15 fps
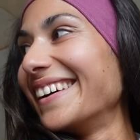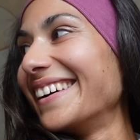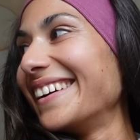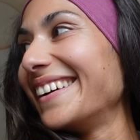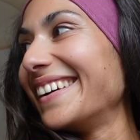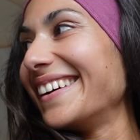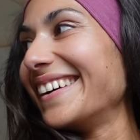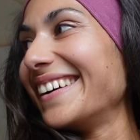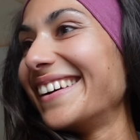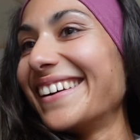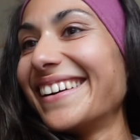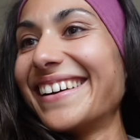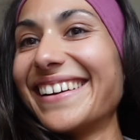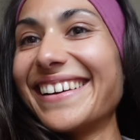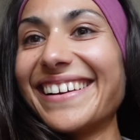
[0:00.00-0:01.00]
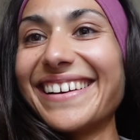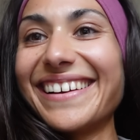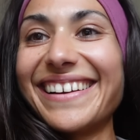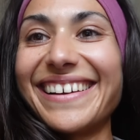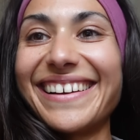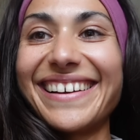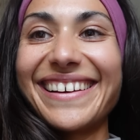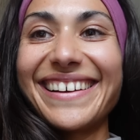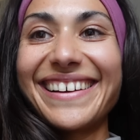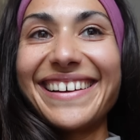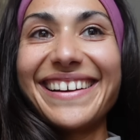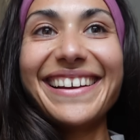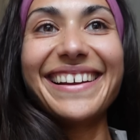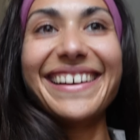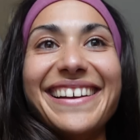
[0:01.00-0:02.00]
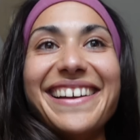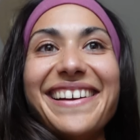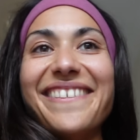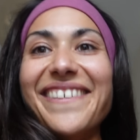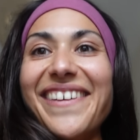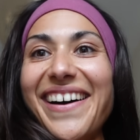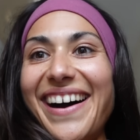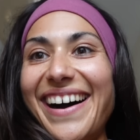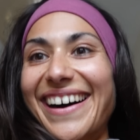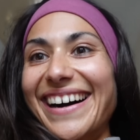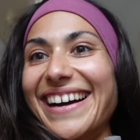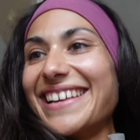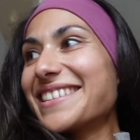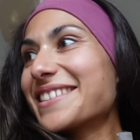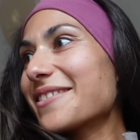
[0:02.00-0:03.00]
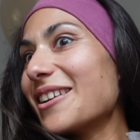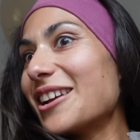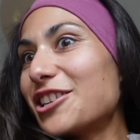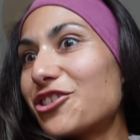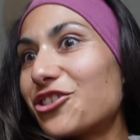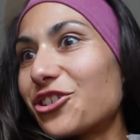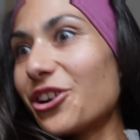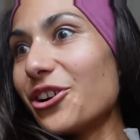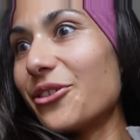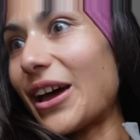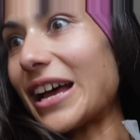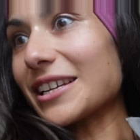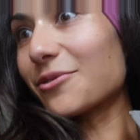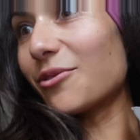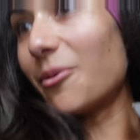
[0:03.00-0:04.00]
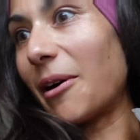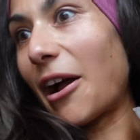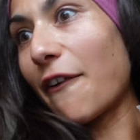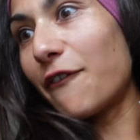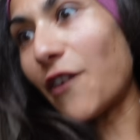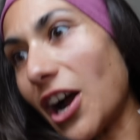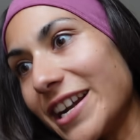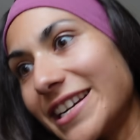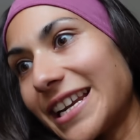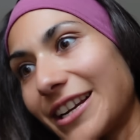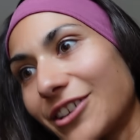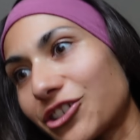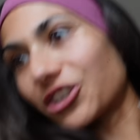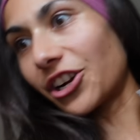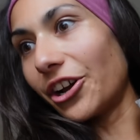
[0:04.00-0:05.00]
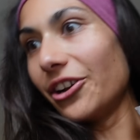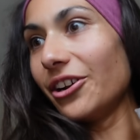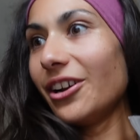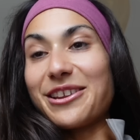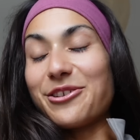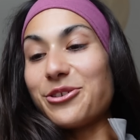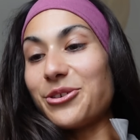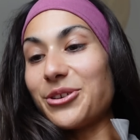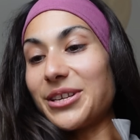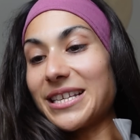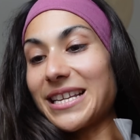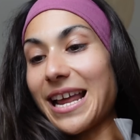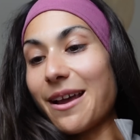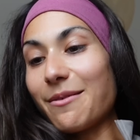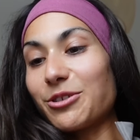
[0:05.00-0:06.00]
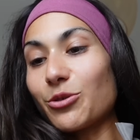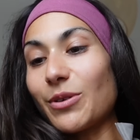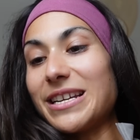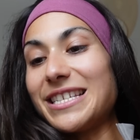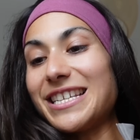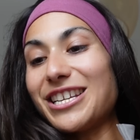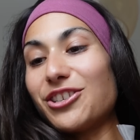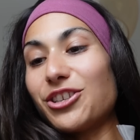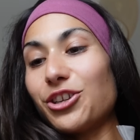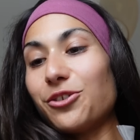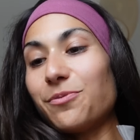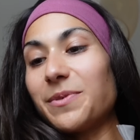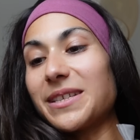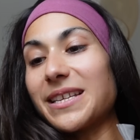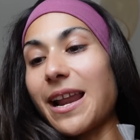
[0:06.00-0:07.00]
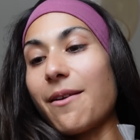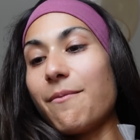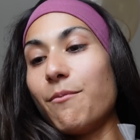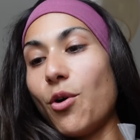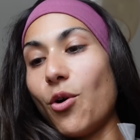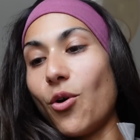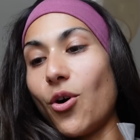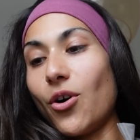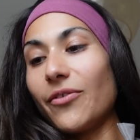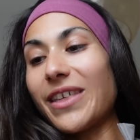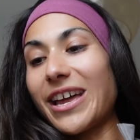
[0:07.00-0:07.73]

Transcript: Don't tell people that. What? It's, it's true. That's what my findings show. You slept 22% more